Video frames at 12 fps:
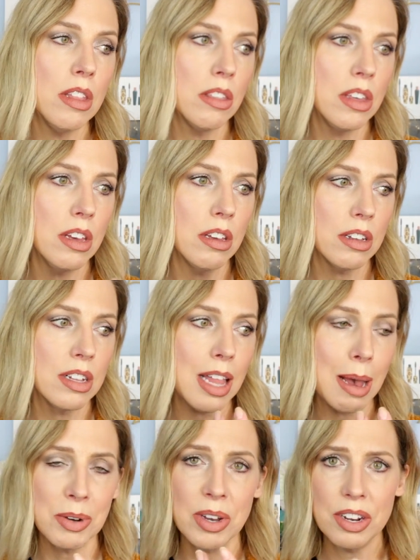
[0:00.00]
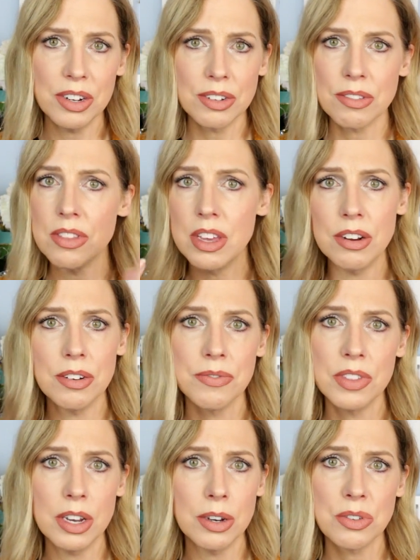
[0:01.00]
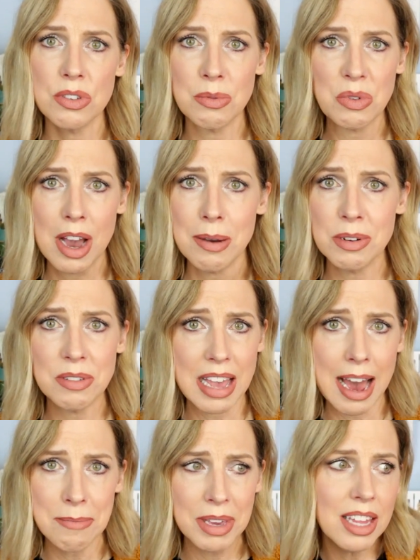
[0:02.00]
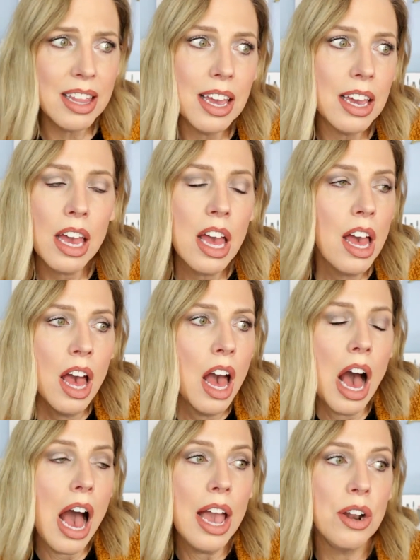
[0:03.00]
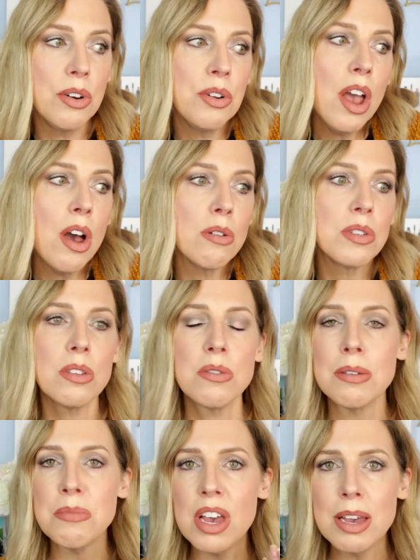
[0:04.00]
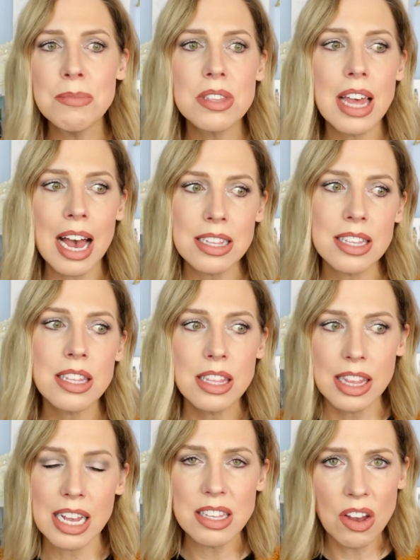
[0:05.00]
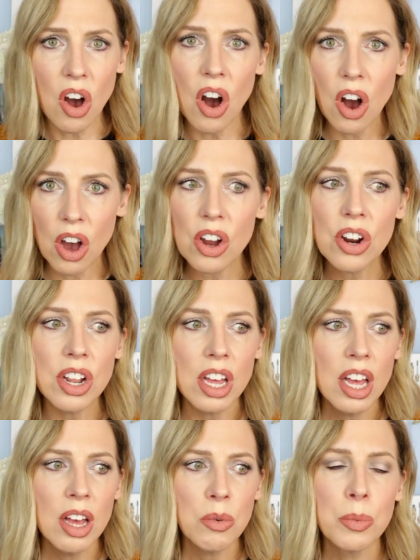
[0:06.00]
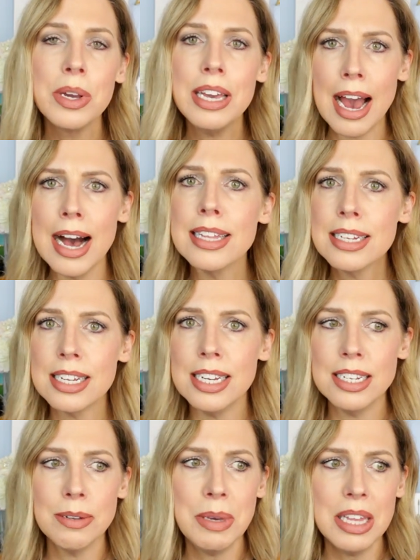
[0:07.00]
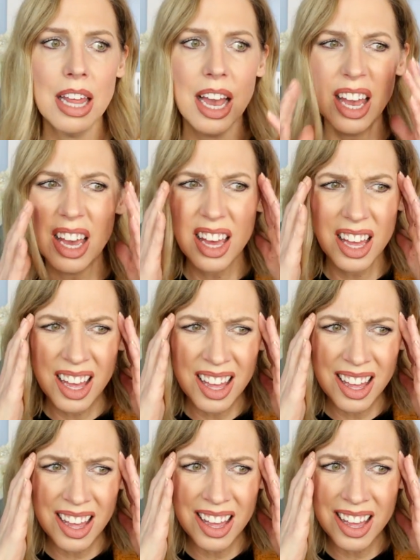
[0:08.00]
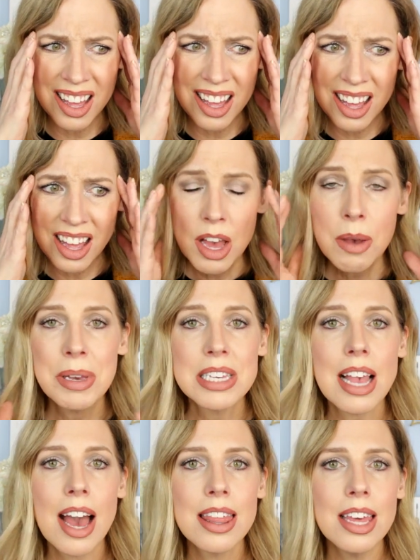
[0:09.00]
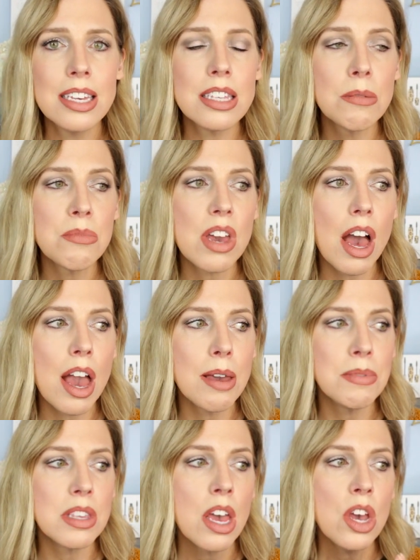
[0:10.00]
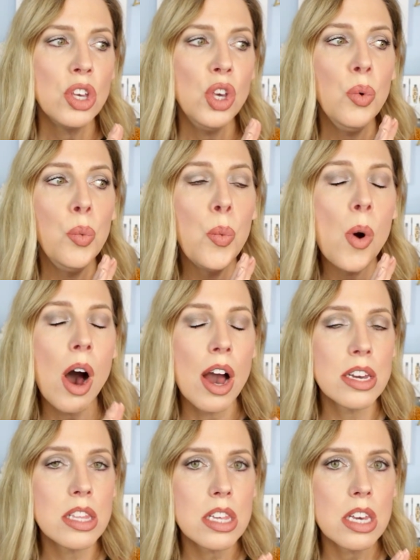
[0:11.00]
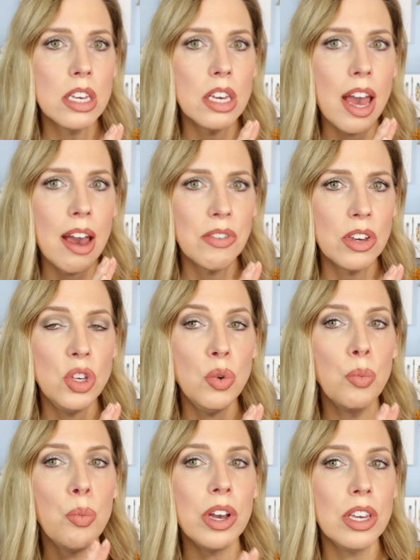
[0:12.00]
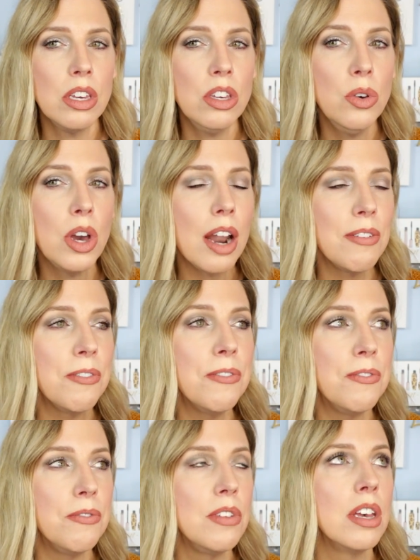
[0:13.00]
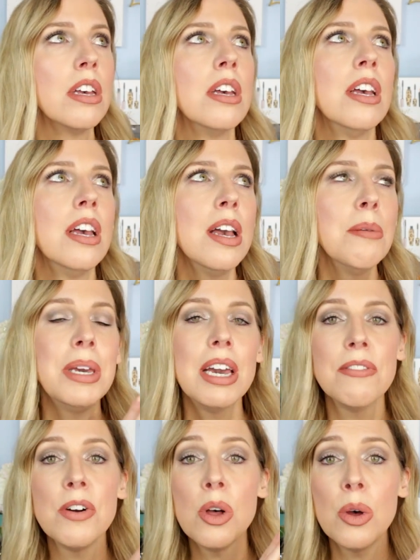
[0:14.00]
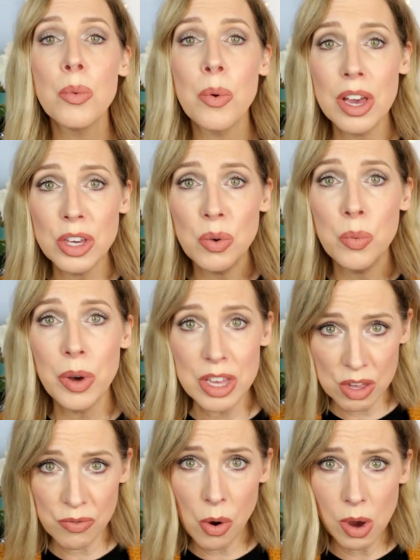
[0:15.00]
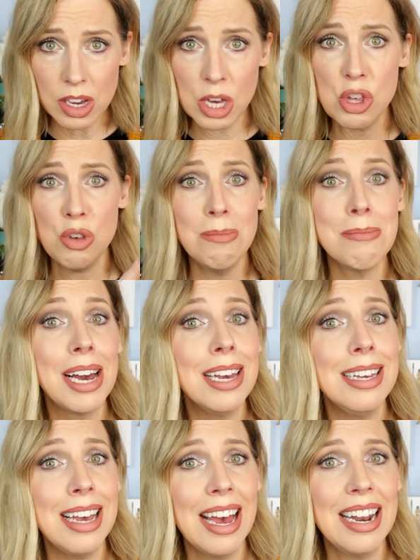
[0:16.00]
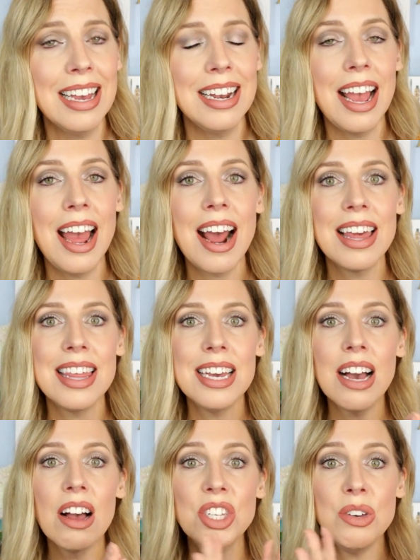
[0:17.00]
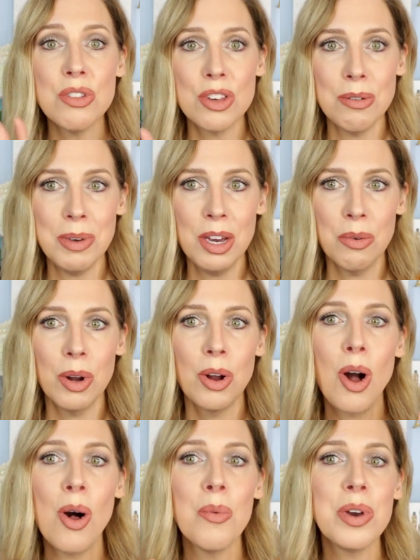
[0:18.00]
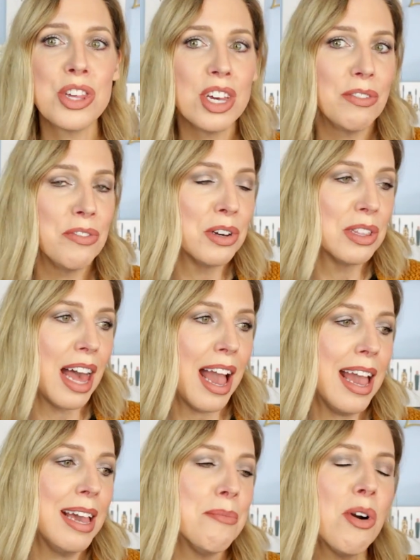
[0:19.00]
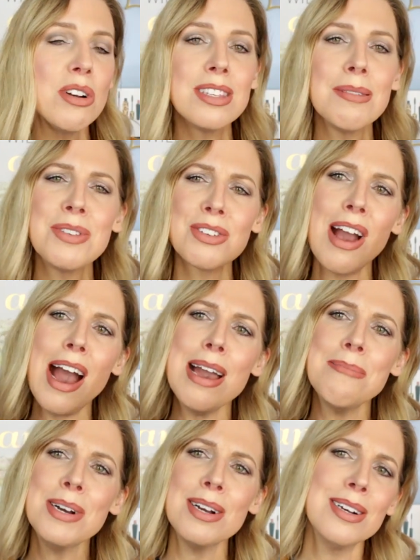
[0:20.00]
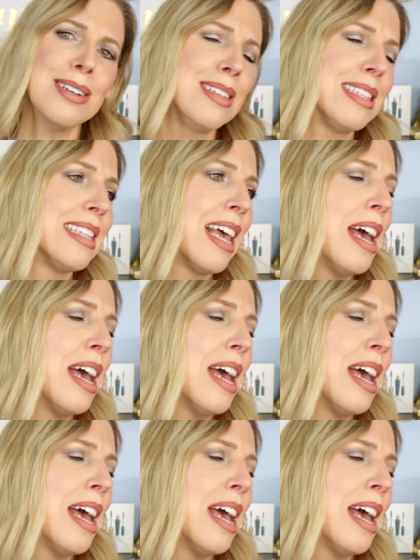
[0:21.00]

the collaborator, their their subscribers at me, like I don't know. So sometimes that's that's a hard reality to be like because I think sometimes you want every, you, what you got to be careful what you wish for because you might get it. And I think on YouTube here, we're all wishing for like more subscribers,